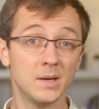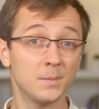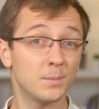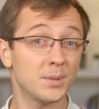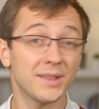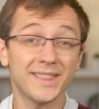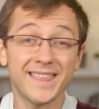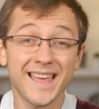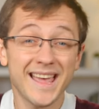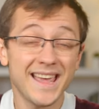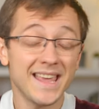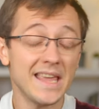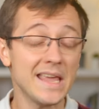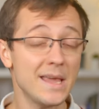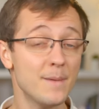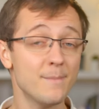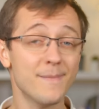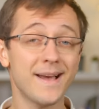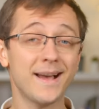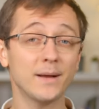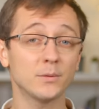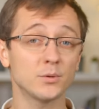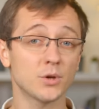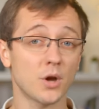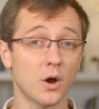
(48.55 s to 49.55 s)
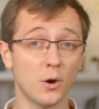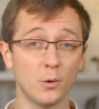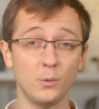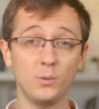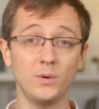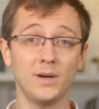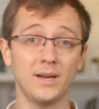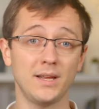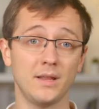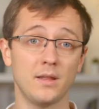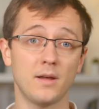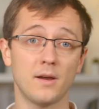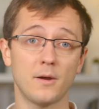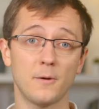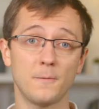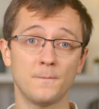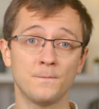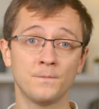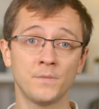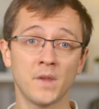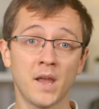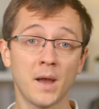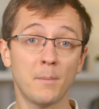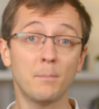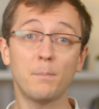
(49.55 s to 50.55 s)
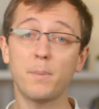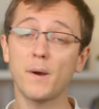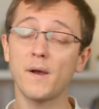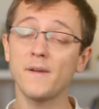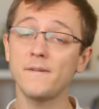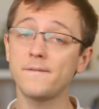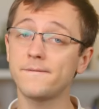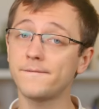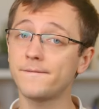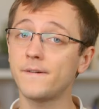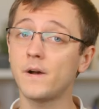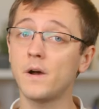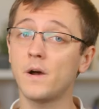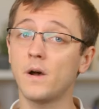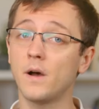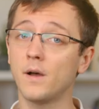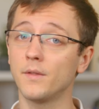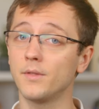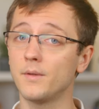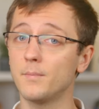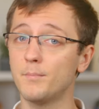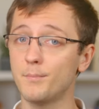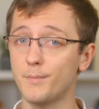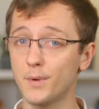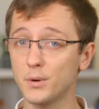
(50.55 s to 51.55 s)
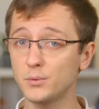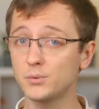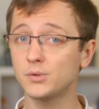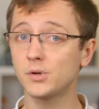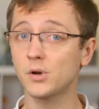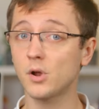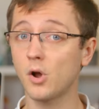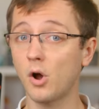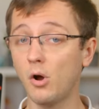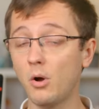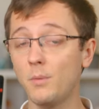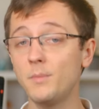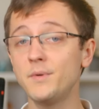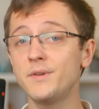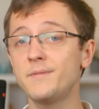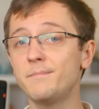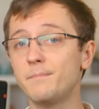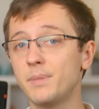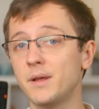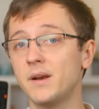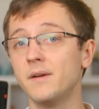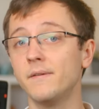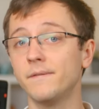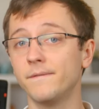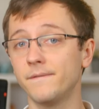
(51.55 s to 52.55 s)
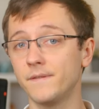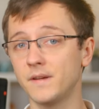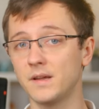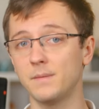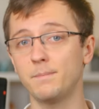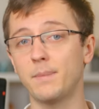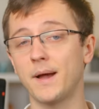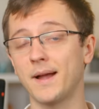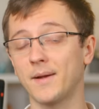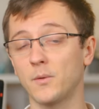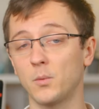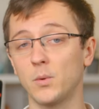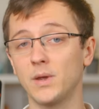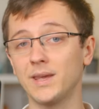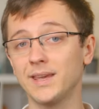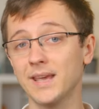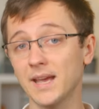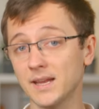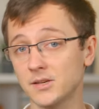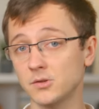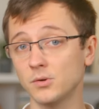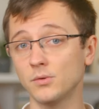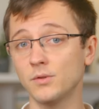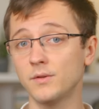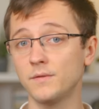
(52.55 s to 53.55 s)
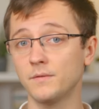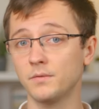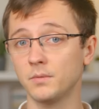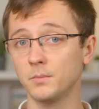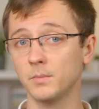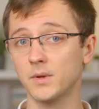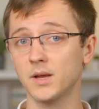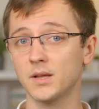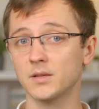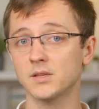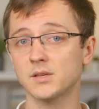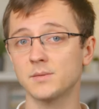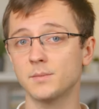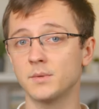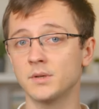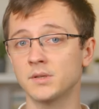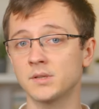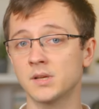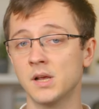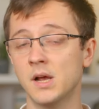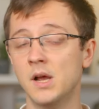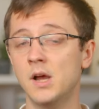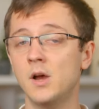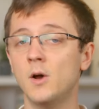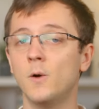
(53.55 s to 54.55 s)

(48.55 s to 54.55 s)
But they're E-mount only though, and by far the most common bit of feedback we get on them from customers